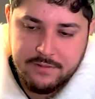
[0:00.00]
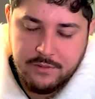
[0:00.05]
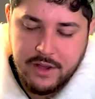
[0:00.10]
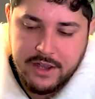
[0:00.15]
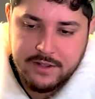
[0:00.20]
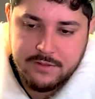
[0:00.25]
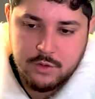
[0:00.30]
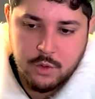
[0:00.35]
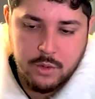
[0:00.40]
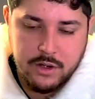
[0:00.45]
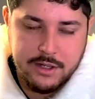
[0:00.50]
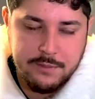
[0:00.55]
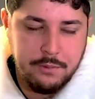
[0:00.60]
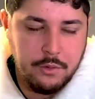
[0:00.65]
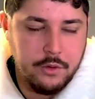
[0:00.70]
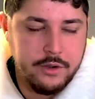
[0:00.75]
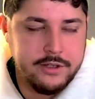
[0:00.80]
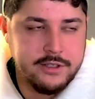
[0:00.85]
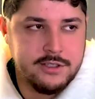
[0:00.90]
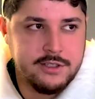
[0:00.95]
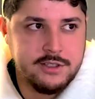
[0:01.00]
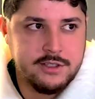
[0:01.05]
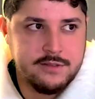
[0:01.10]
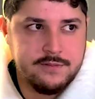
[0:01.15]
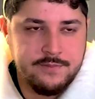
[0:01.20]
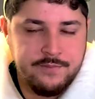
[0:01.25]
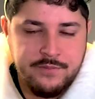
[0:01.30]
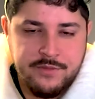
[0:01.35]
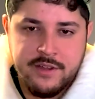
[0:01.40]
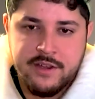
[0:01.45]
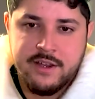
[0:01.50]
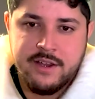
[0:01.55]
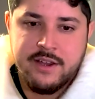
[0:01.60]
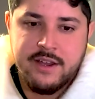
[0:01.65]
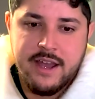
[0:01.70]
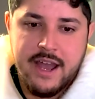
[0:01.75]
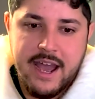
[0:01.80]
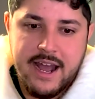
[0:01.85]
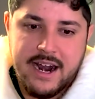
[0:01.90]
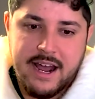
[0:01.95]
like 20 points,
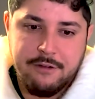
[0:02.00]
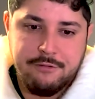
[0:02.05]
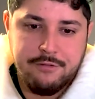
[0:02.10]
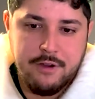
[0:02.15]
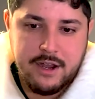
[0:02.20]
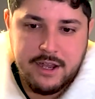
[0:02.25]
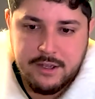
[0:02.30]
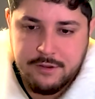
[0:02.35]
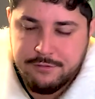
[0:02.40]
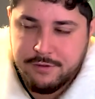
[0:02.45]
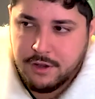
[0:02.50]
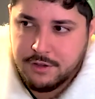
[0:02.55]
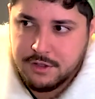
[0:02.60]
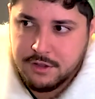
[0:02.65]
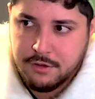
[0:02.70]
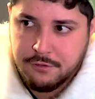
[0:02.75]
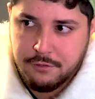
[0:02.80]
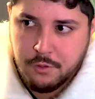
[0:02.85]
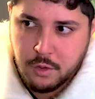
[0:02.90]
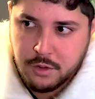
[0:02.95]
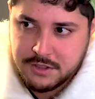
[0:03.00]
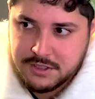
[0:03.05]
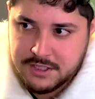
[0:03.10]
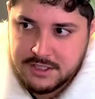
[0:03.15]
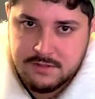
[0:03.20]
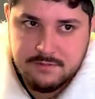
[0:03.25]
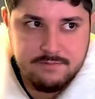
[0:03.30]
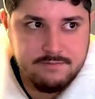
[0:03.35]
and I fucking fell to the 4 seed.